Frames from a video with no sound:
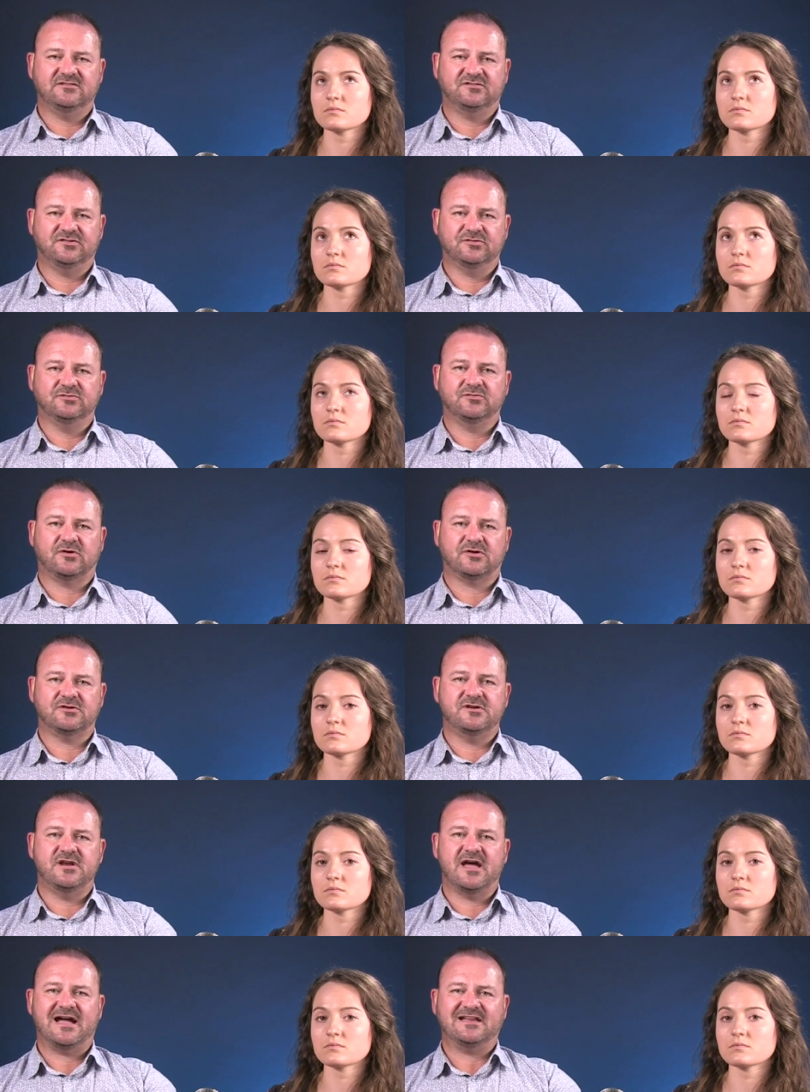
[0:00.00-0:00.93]
Speaker 1: do or
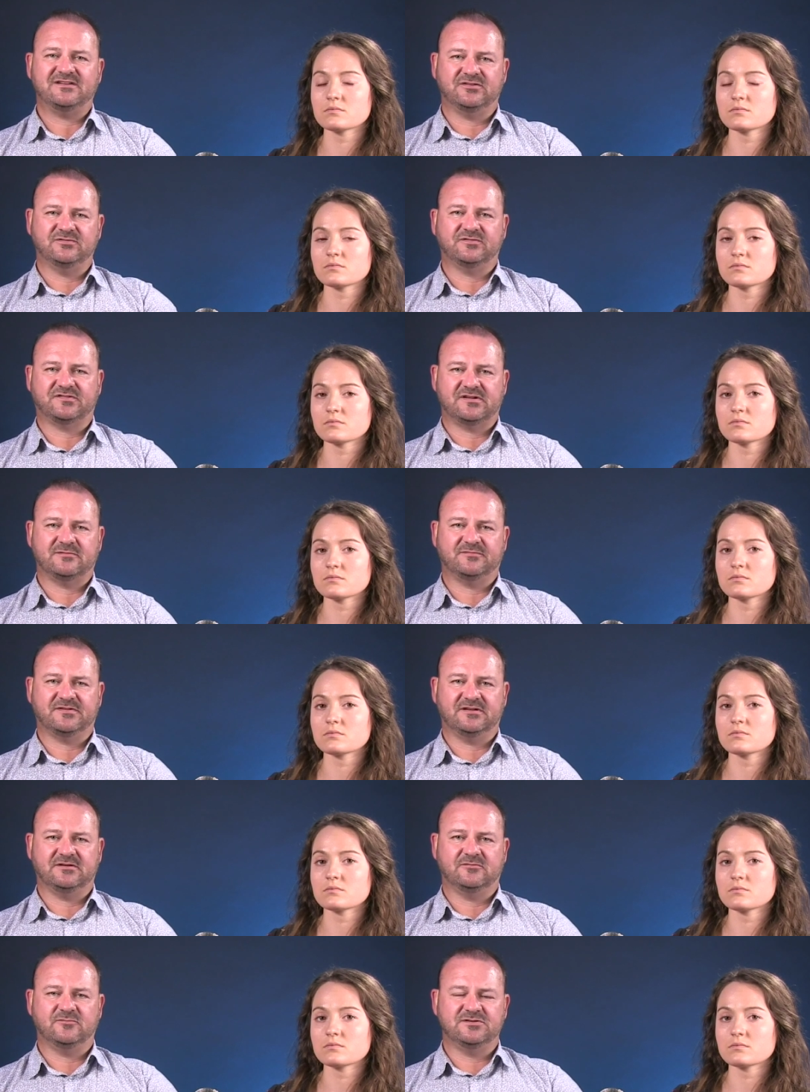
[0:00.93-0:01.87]
not do
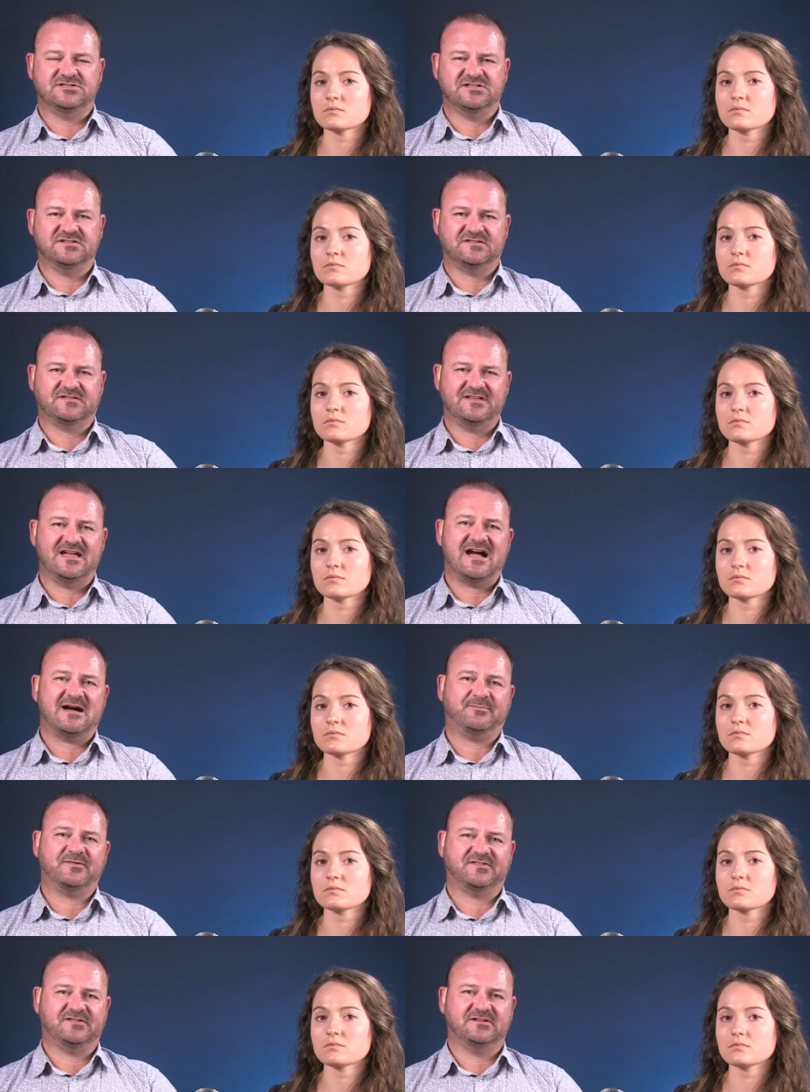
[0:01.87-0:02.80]
something, which is the
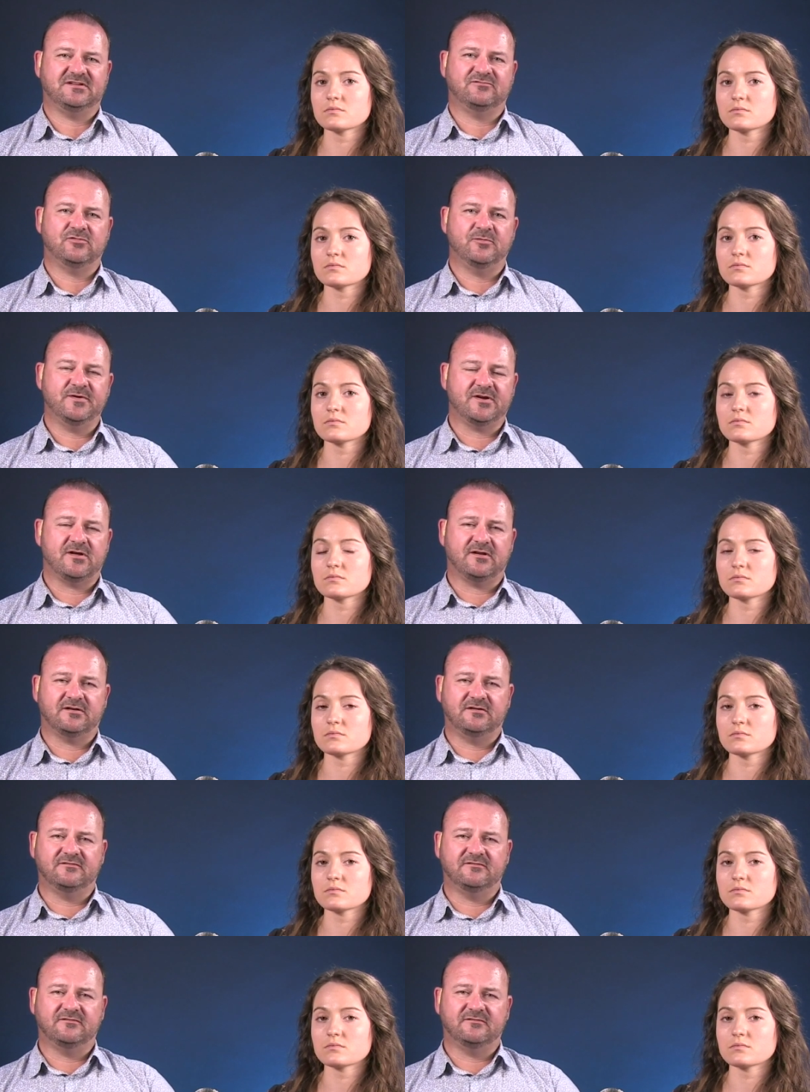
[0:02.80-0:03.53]
opposite of what we call